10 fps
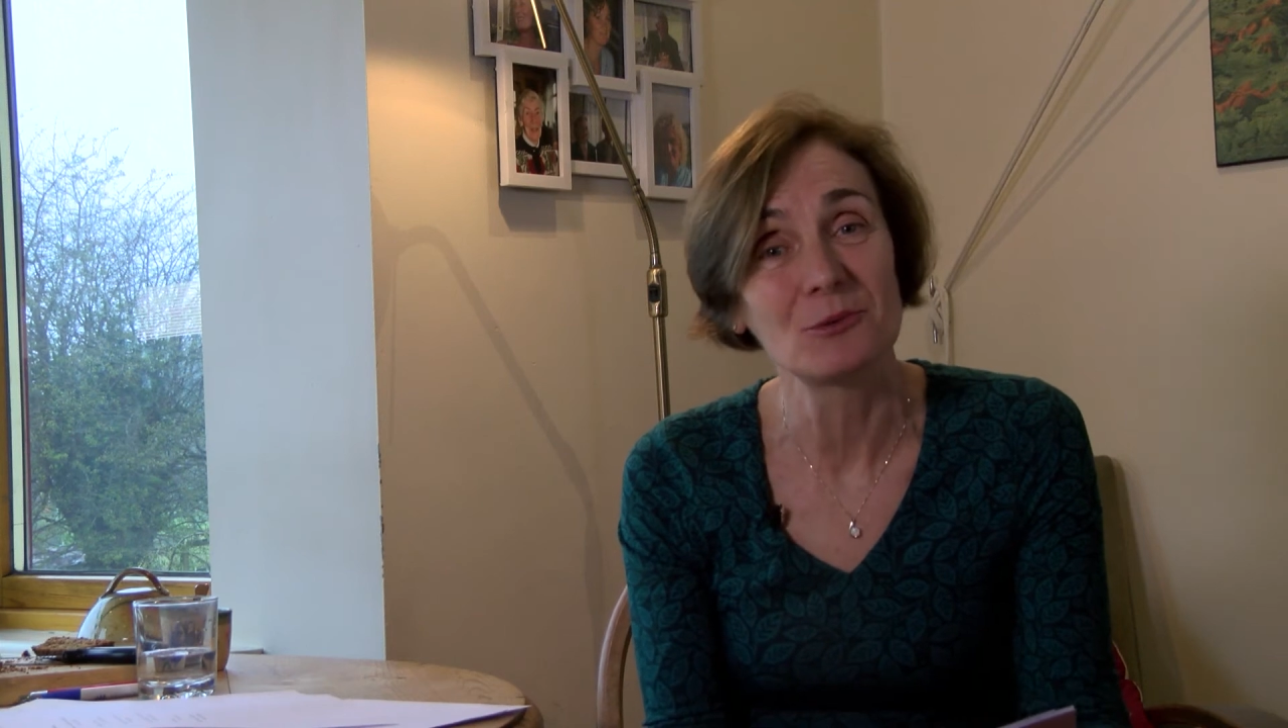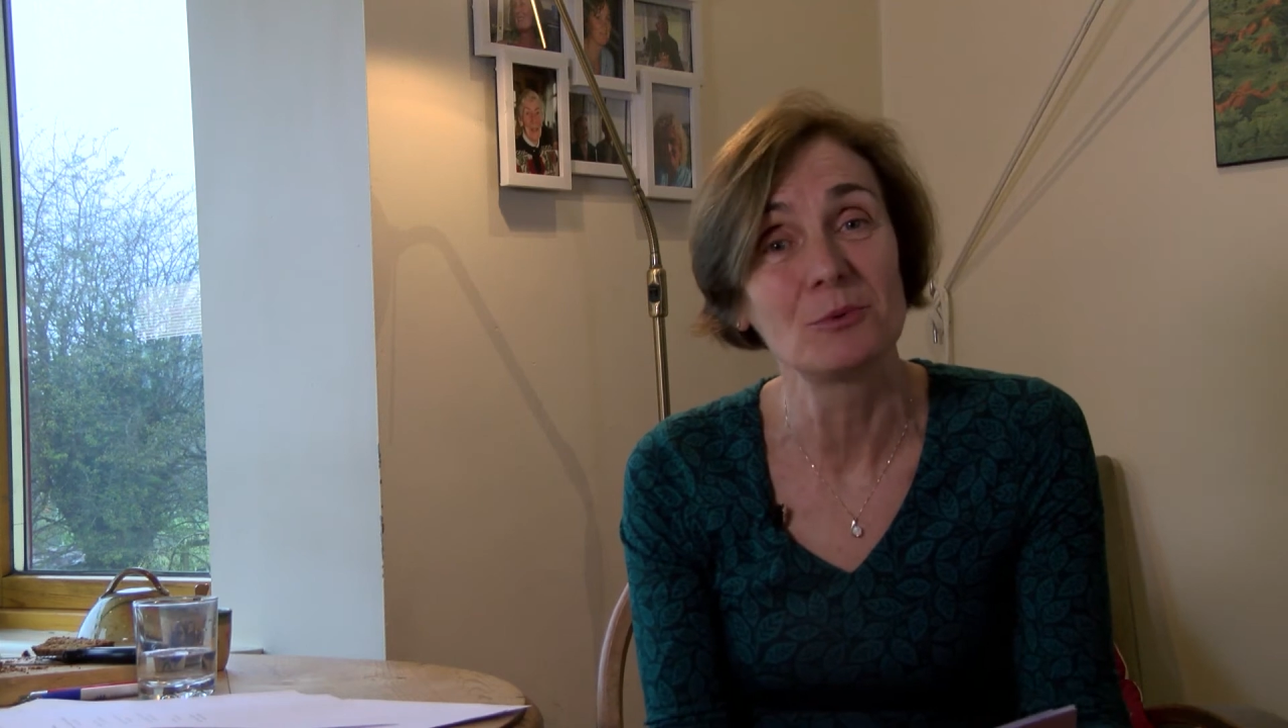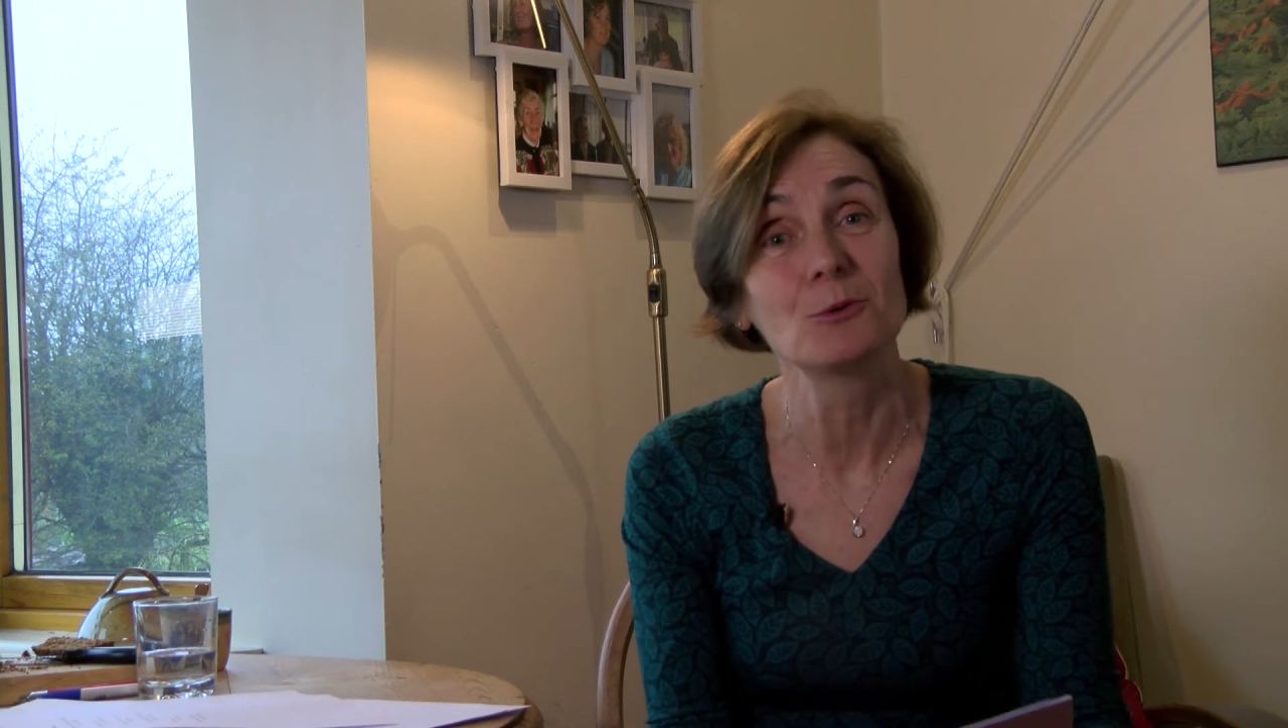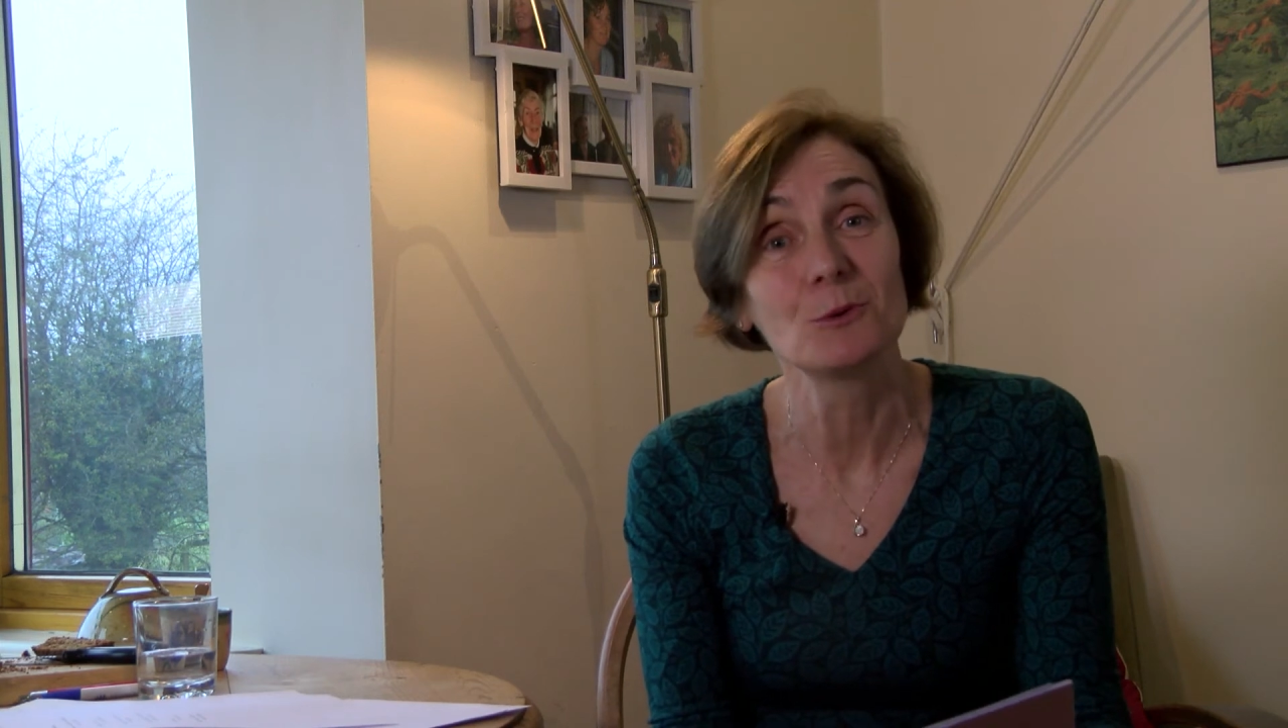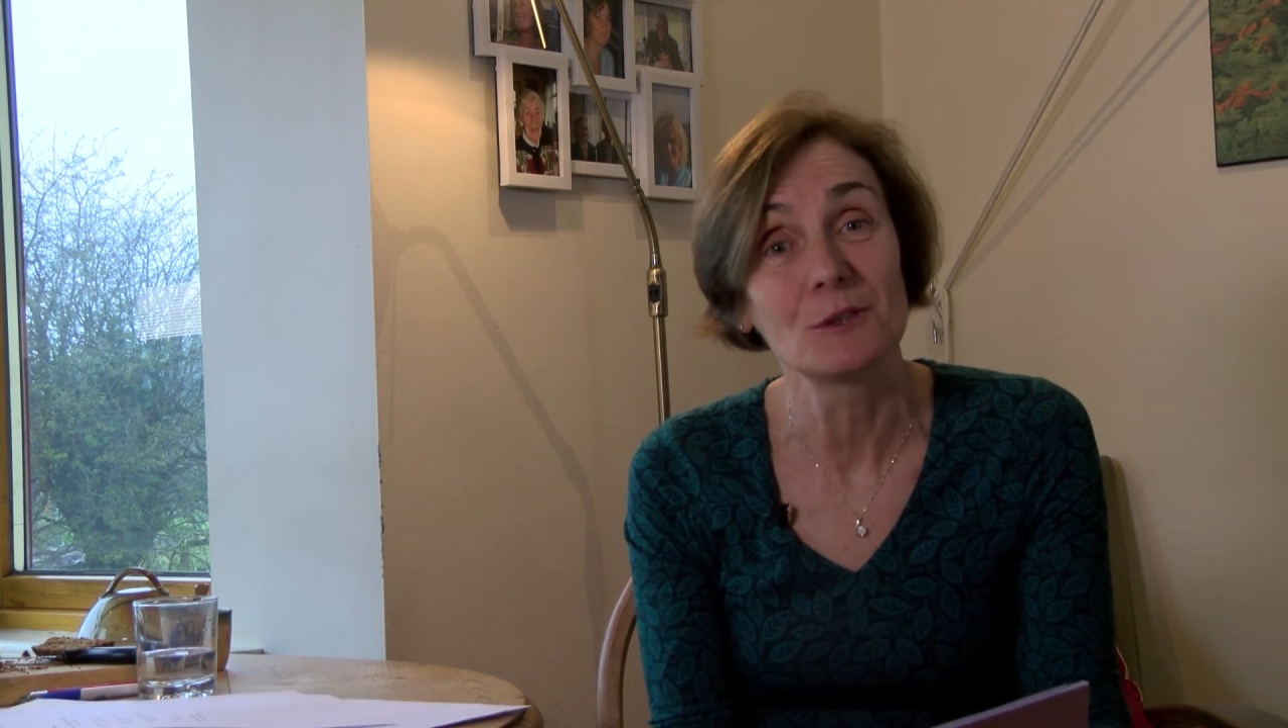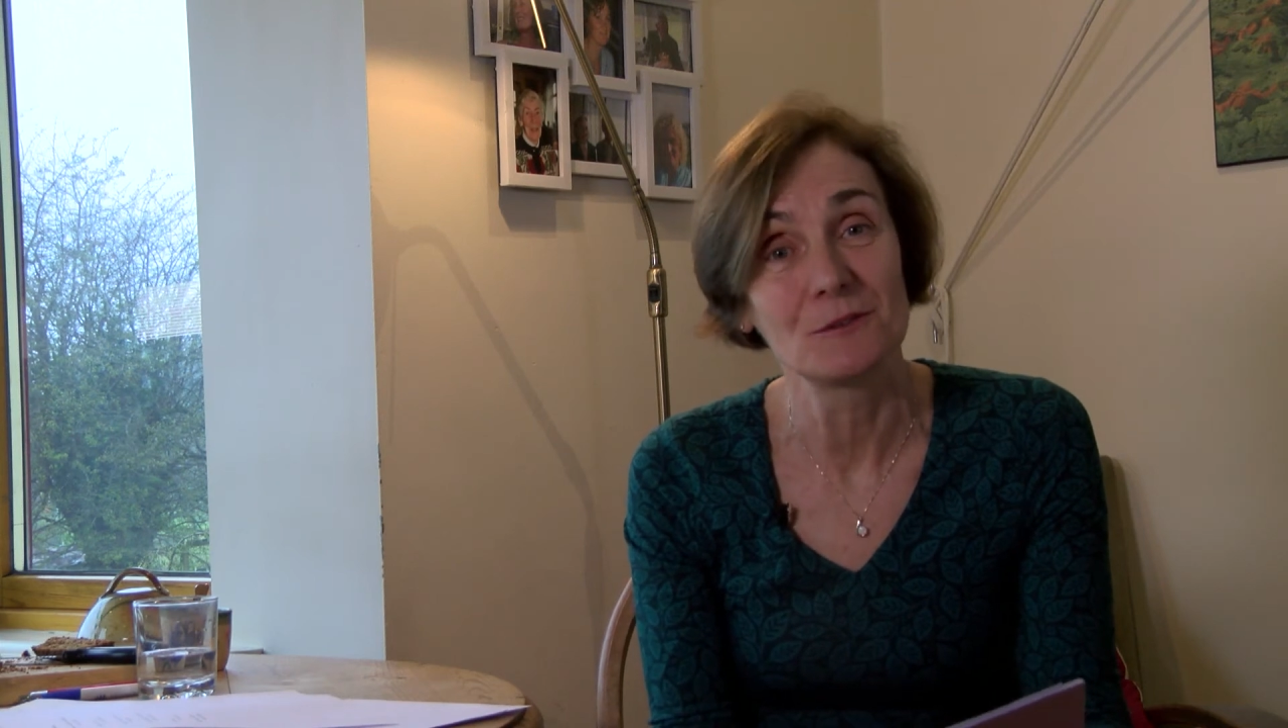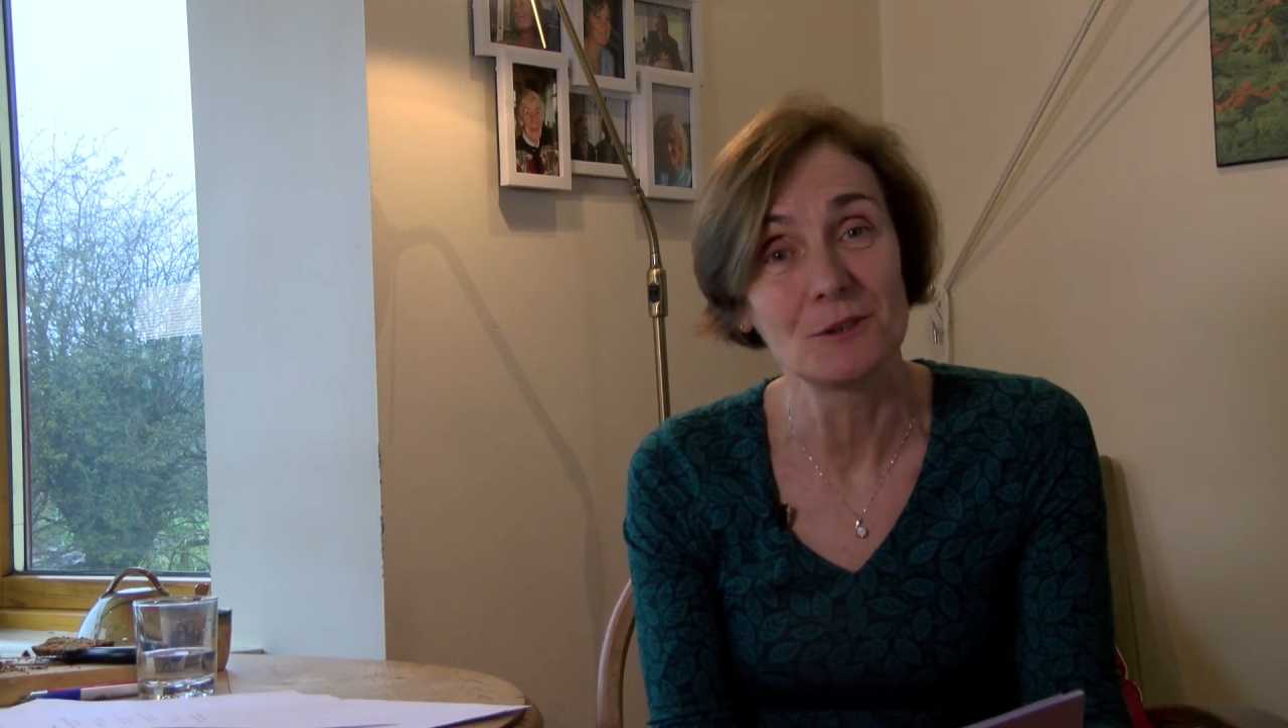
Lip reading: both of